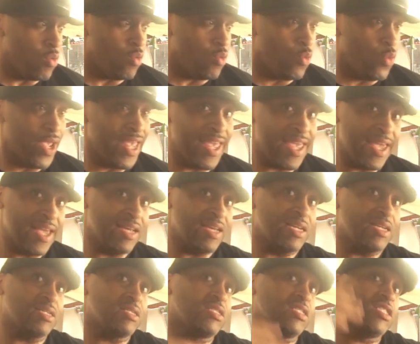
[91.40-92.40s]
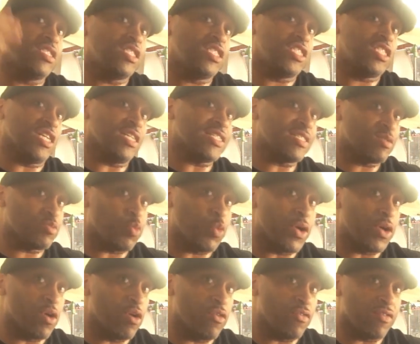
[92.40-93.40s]
we just
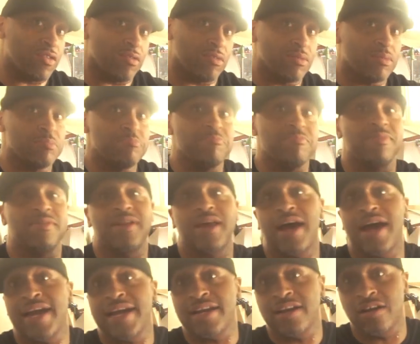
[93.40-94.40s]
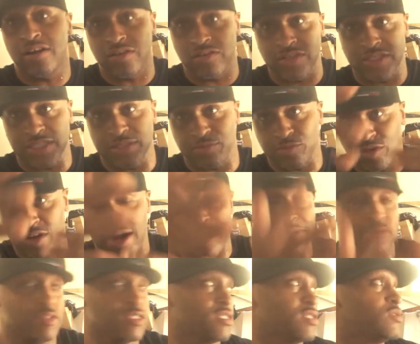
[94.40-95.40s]
went over 900
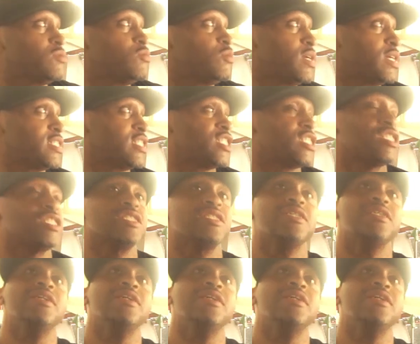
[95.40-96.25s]
subscribers, which